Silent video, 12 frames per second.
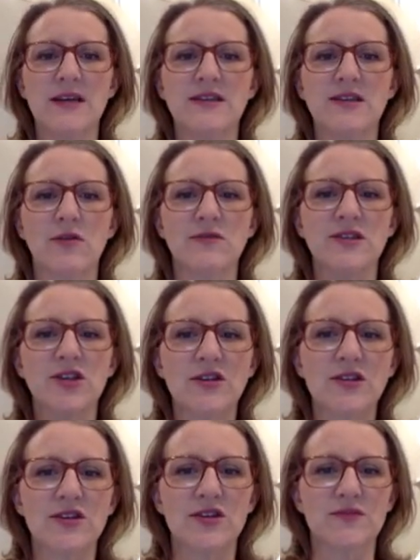So it
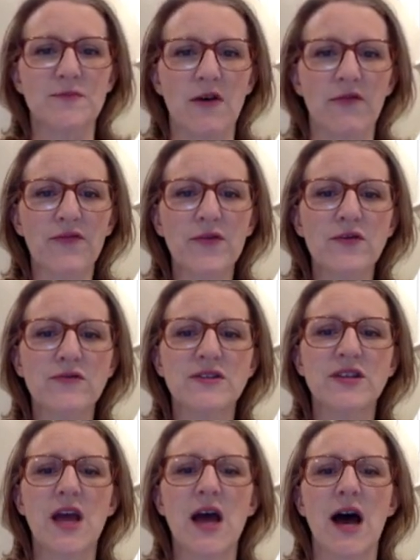starts as a small
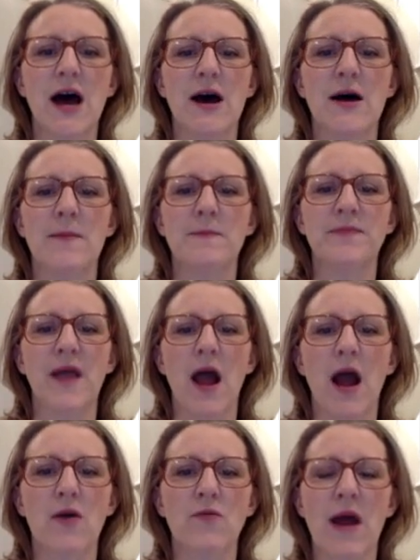fruit.
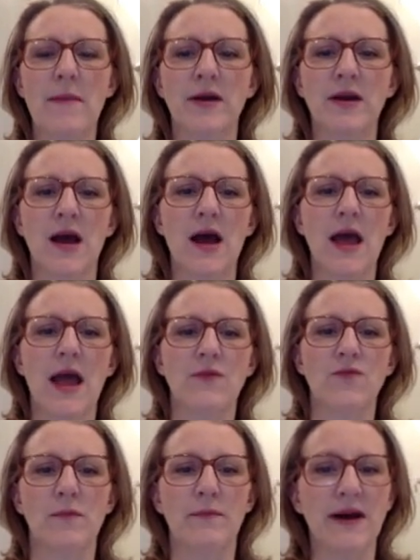Arabica
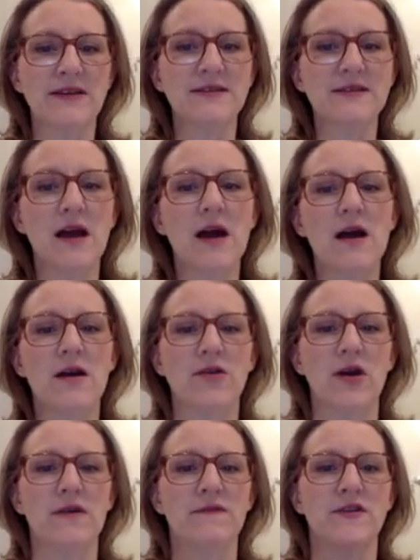and Robusta are
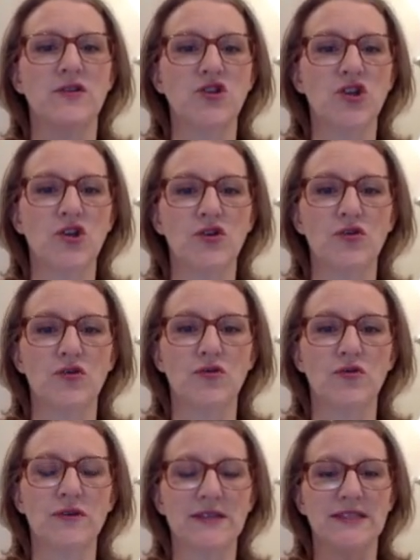kind of the
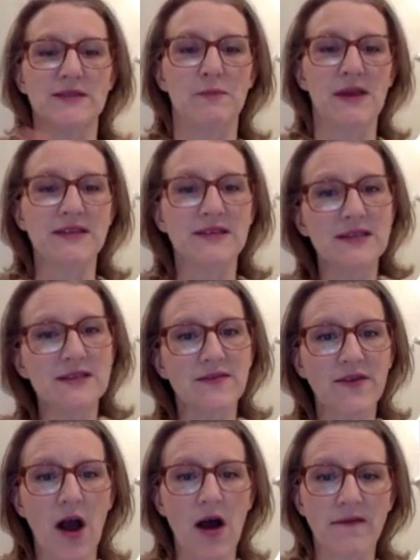two species
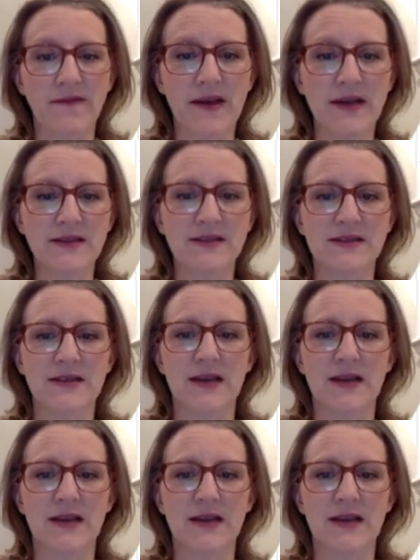of coffees.